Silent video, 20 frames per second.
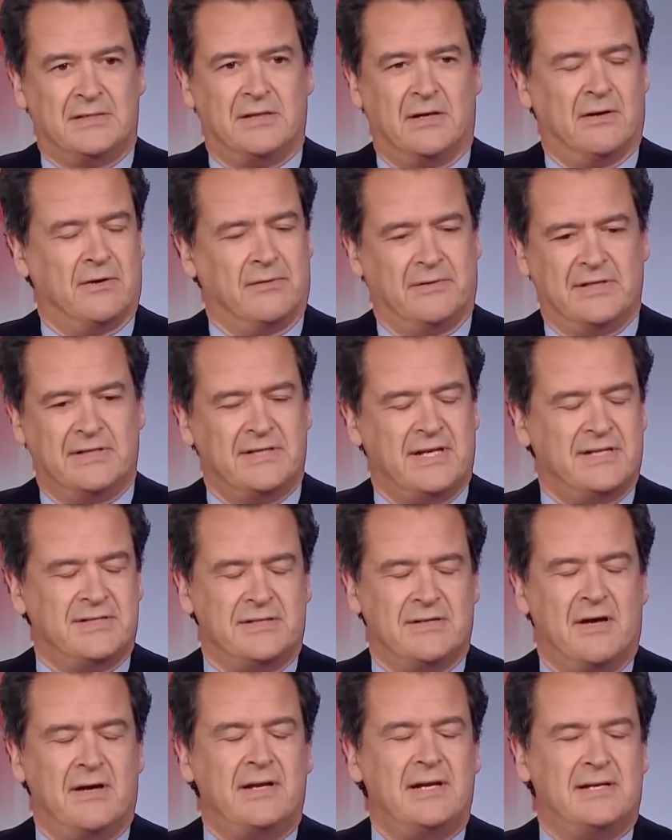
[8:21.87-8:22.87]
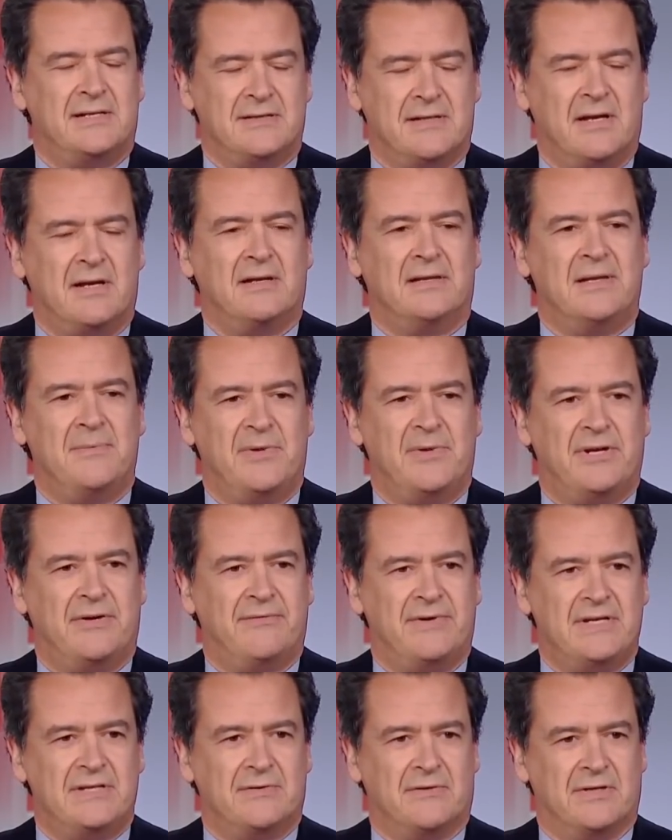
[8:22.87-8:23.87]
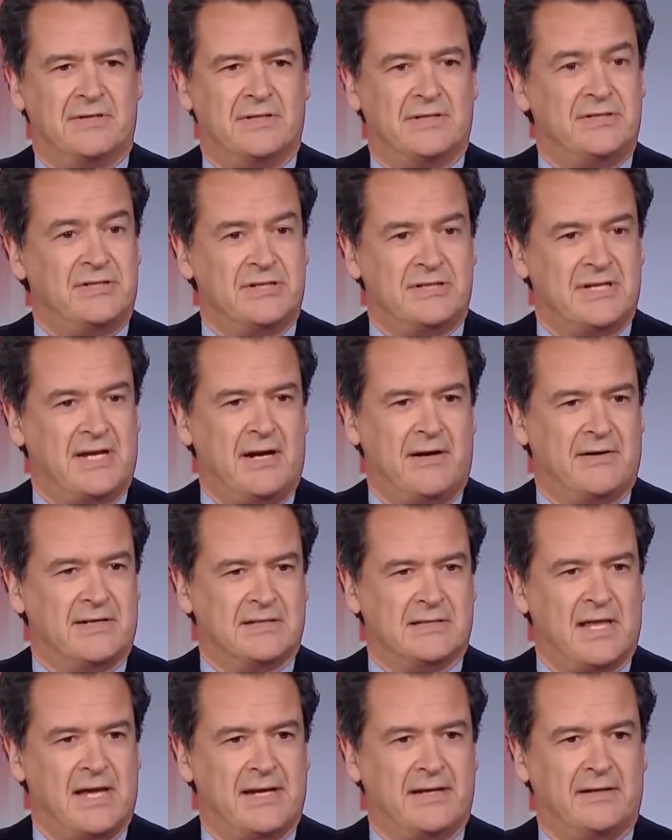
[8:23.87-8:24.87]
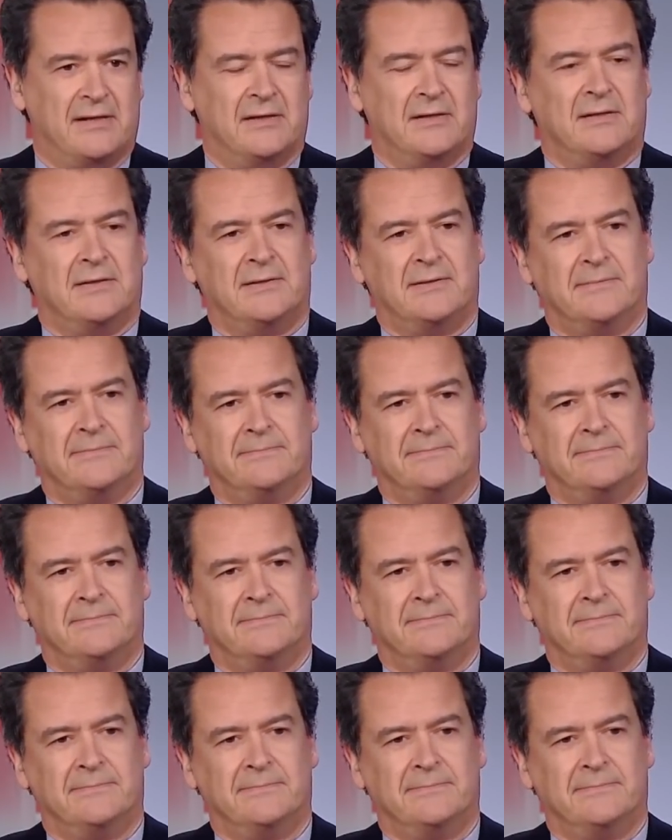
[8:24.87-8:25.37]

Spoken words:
So it's not a limited resource, it's just there, it's light.